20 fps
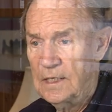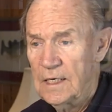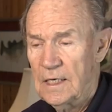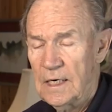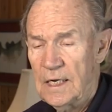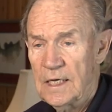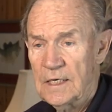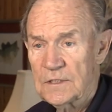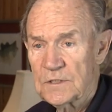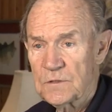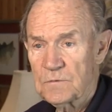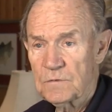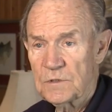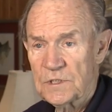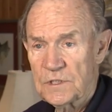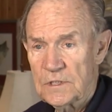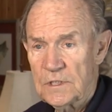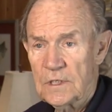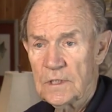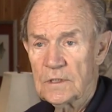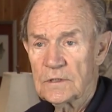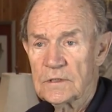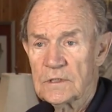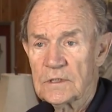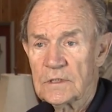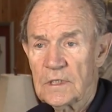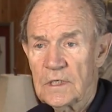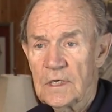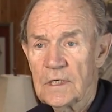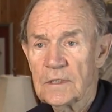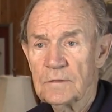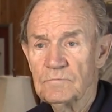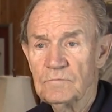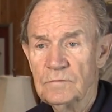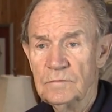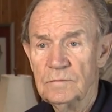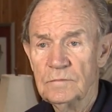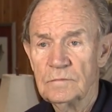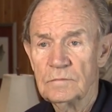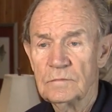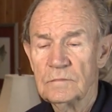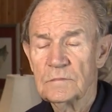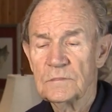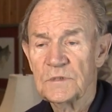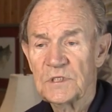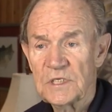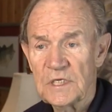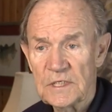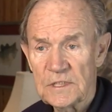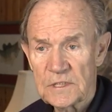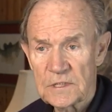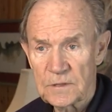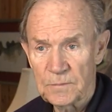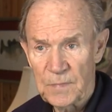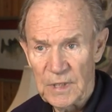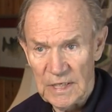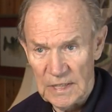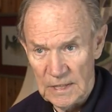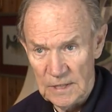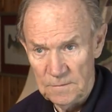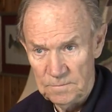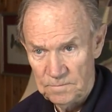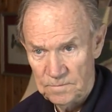and as a result, the club ceased to be.